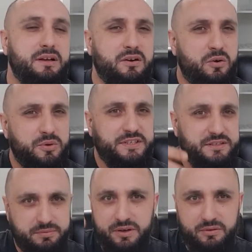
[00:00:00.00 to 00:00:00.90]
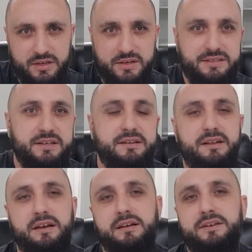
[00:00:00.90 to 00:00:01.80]
Always, as I said,
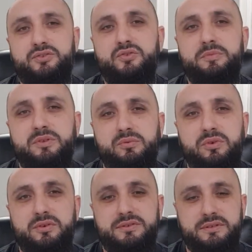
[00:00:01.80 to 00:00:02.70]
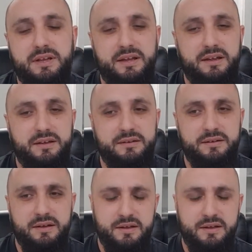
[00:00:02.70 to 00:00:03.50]
assuming the worst and